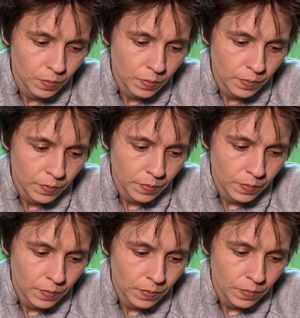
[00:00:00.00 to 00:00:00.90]

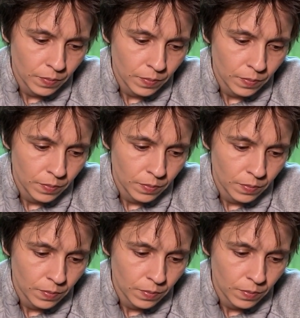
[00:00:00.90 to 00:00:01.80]

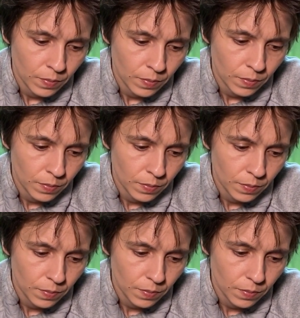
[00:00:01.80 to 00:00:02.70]

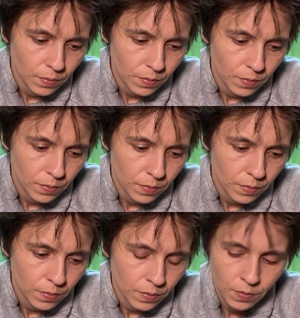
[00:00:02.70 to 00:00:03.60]

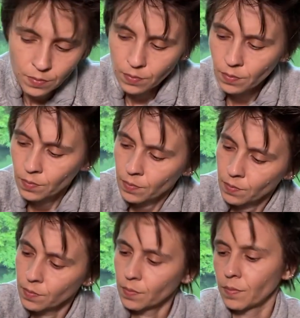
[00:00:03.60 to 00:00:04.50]

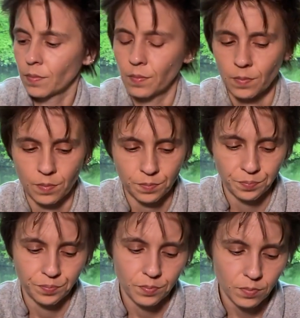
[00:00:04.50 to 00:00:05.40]

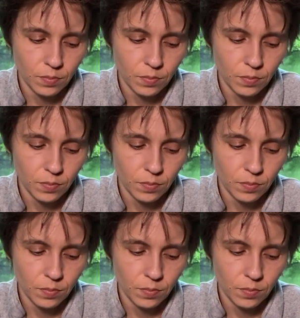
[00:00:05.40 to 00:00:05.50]
Nothing is said.